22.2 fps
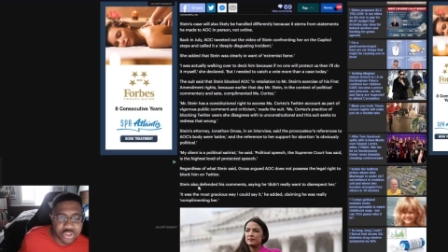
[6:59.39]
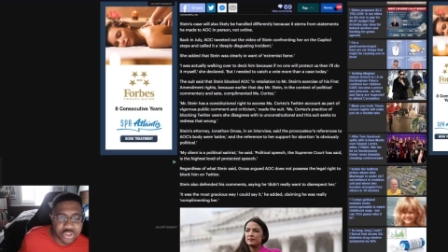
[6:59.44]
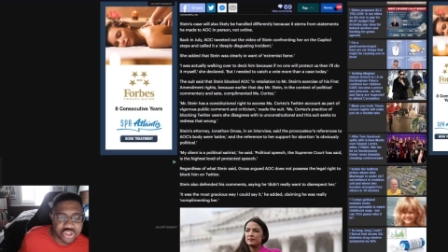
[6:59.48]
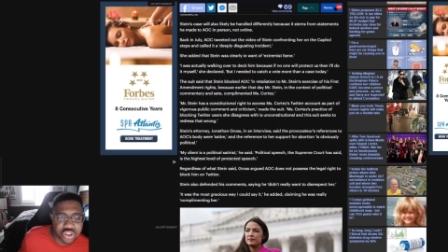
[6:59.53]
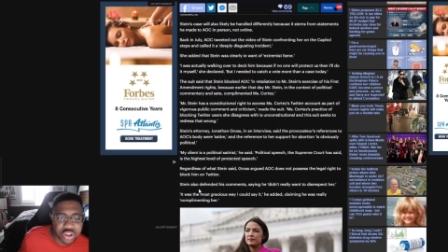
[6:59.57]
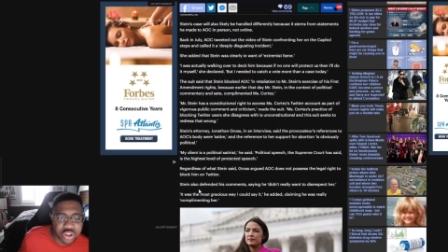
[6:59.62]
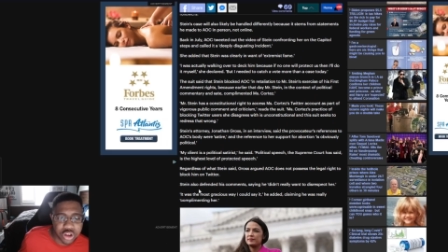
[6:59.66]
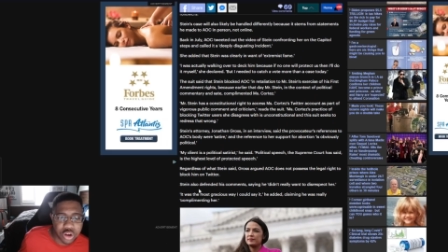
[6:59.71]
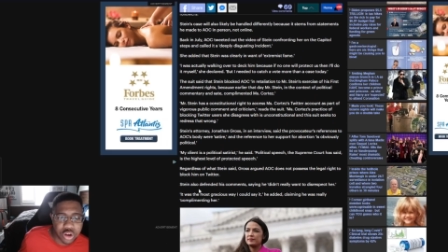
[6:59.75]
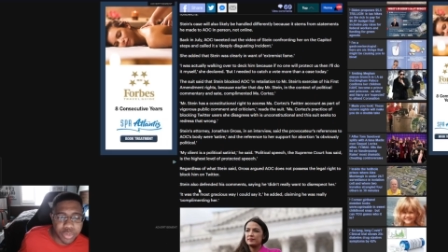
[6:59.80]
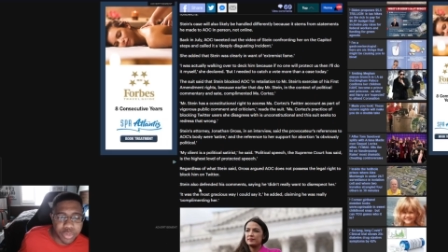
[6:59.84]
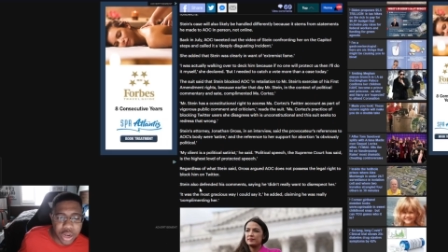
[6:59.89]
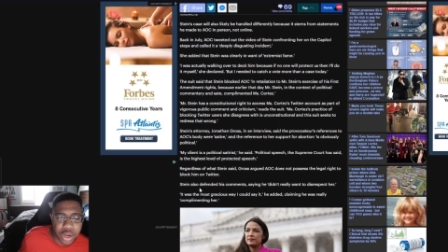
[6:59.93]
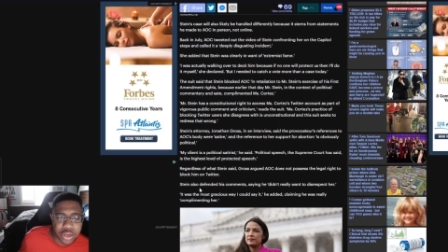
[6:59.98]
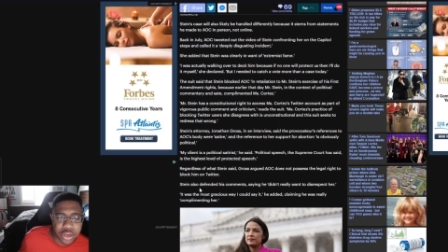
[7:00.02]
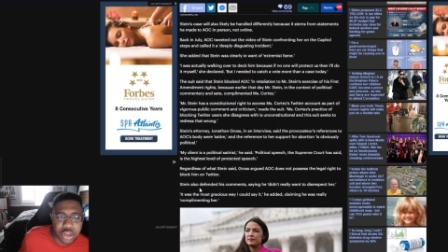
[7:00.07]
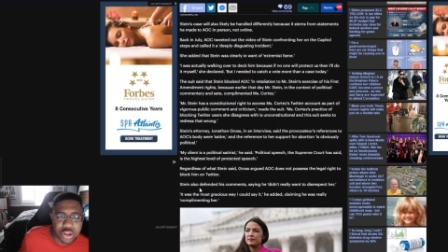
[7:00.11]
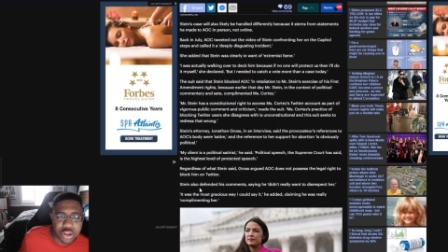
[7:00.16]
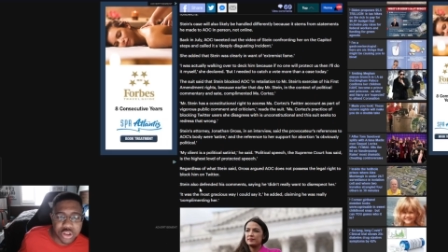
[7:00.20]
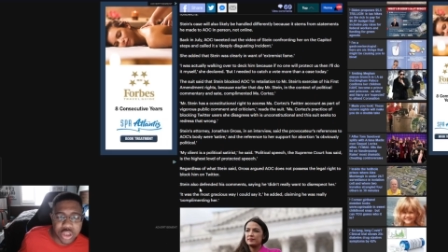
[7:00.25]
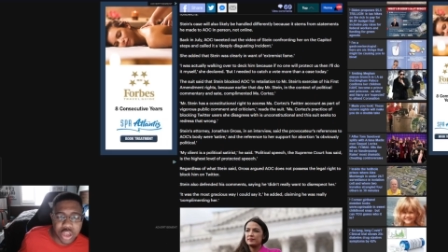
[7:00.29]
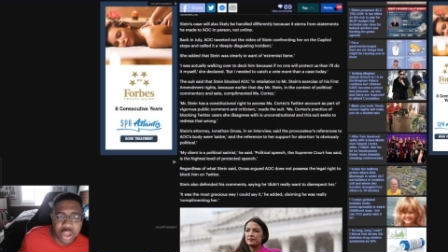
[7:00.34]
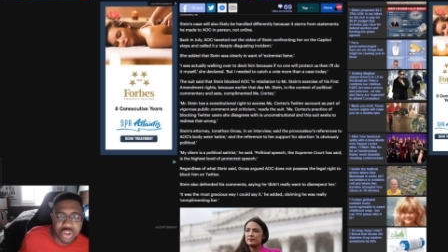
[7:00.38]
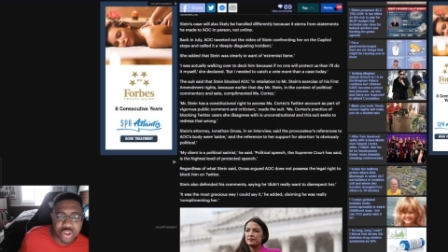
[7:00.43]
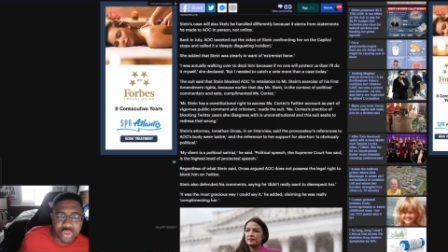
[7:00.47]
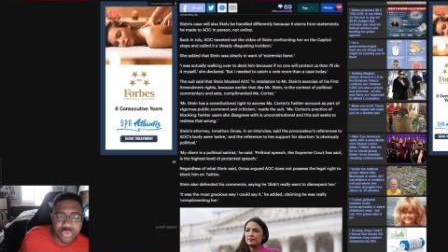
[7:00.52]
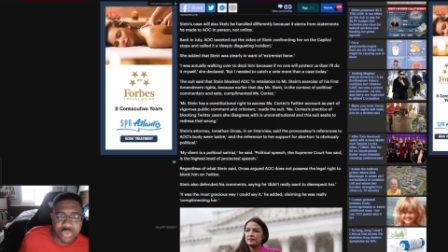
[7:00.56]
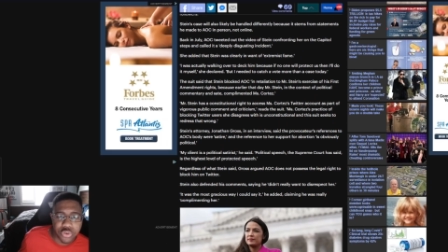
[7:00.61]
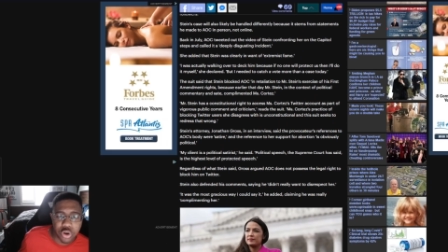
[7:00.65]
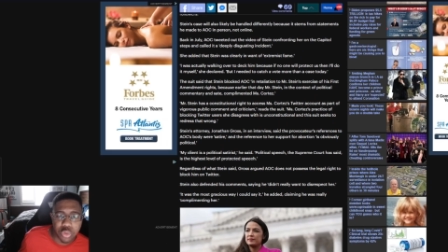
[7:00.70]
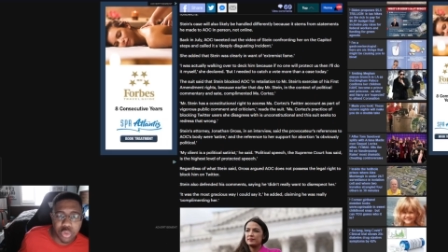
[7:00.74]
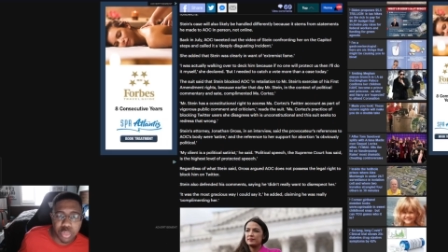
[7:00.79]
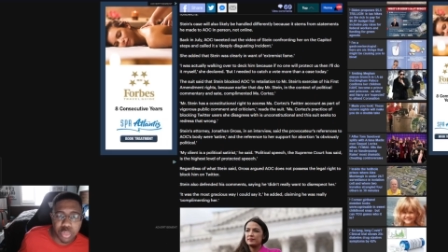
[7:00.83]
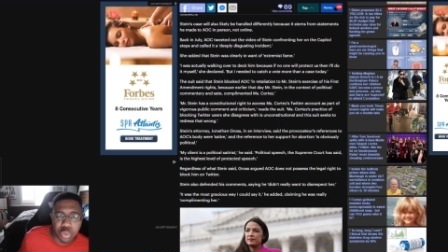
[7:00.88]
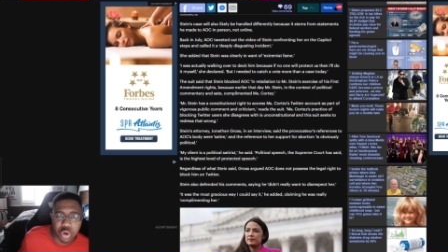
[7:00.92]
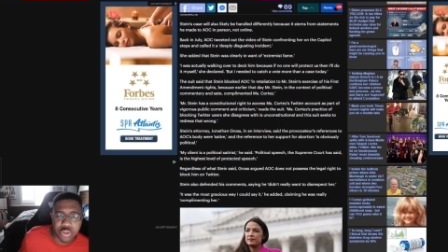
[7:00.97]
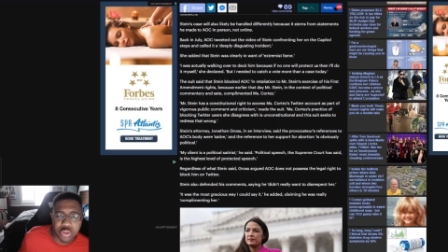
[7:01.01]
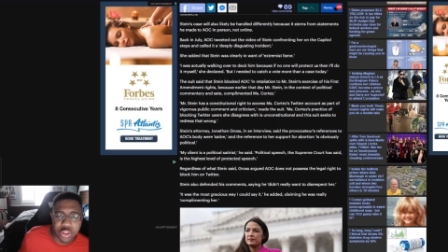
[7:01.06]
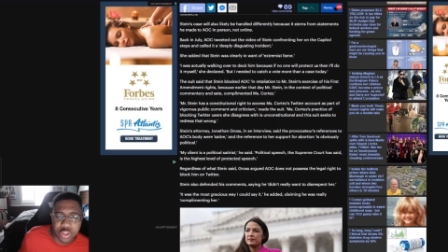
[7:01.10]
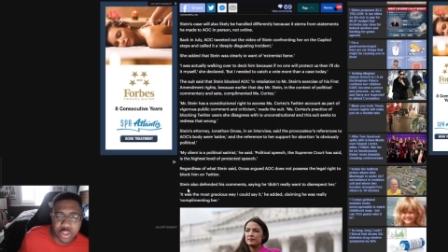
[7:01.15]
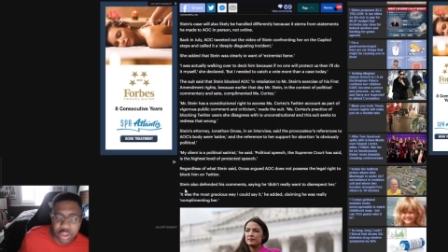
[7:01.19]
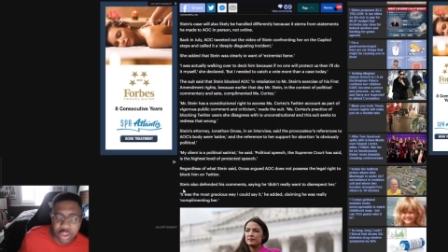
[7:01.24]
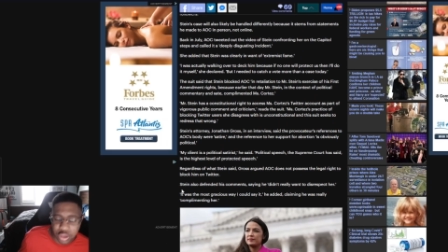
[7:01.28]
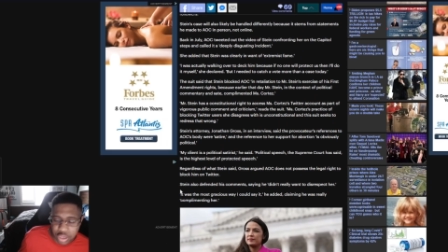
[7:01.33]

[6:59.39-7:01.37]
She together, but I needed to catch a vote more than the